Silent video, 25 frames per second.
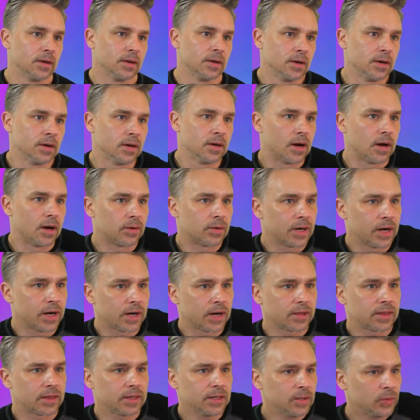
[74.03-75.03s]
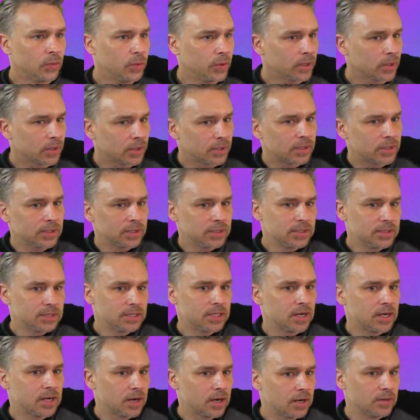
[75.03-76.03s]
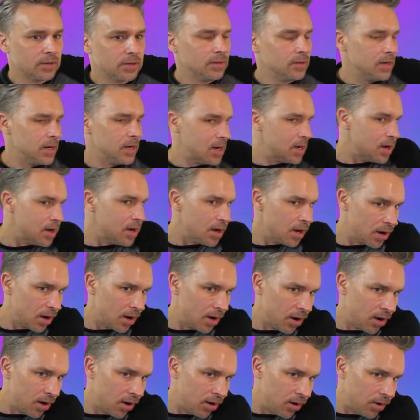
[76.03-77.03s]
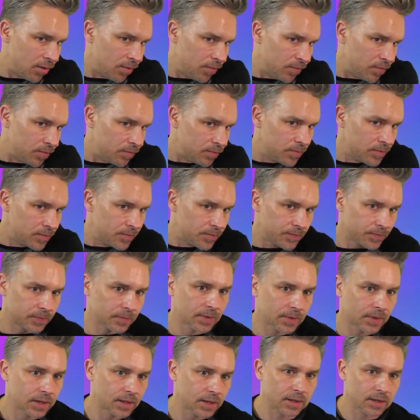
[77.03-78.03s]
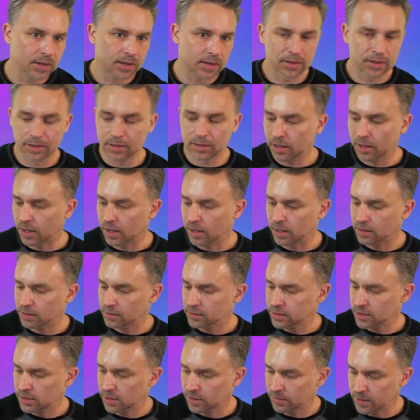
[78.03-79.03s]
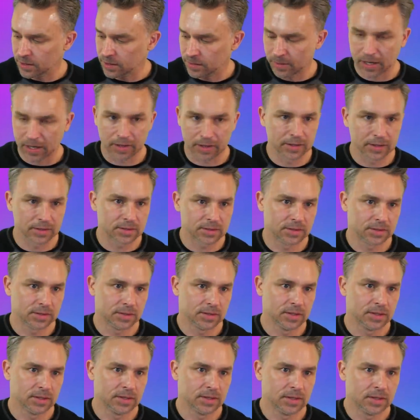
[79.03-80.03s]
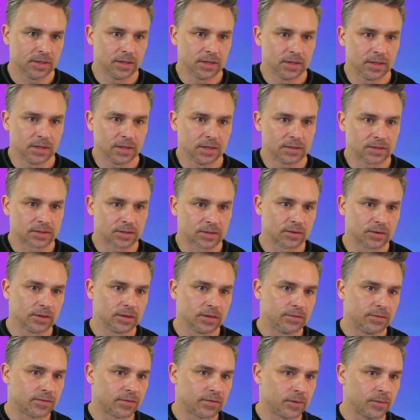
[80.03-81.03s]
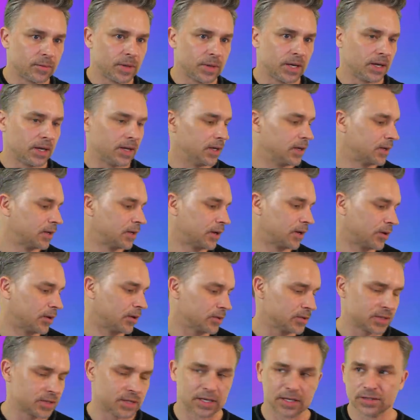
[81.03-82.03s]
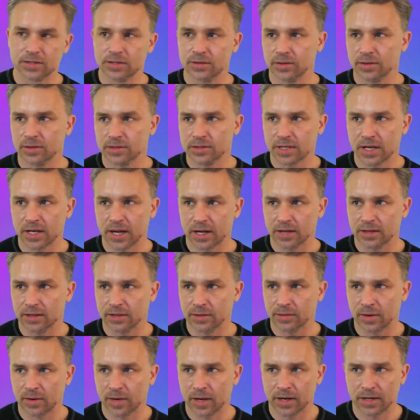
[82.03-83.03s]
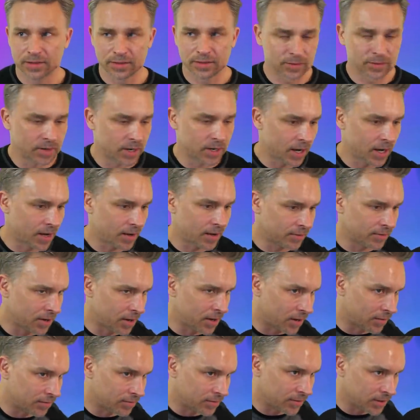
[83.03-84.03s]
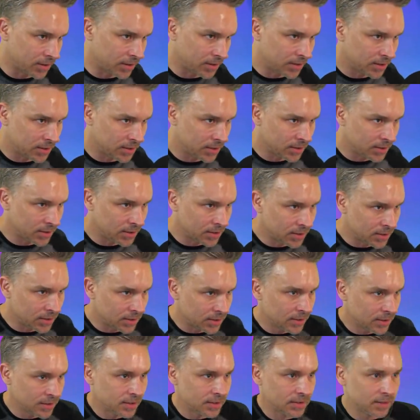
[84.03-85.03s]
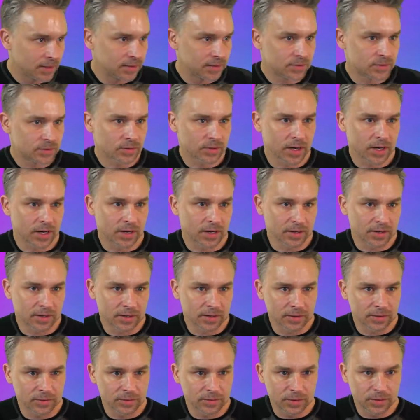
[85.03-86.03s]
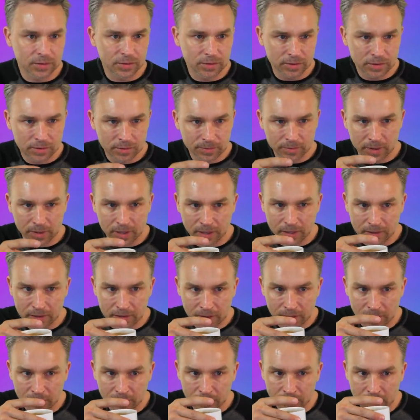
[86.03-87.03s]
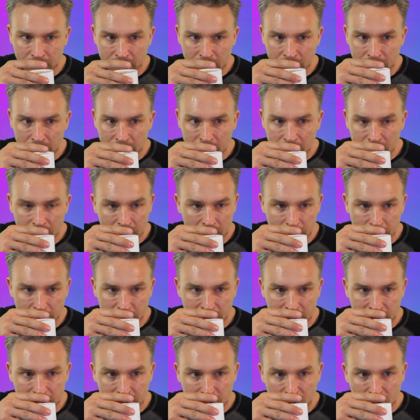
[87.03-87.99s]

All right, I think we are good to go. Um, yeah, tell me about it. It's early for me, Carol says. You're exactly right. Do I have coffee? It's right here. Whew, man, help me all. Help me.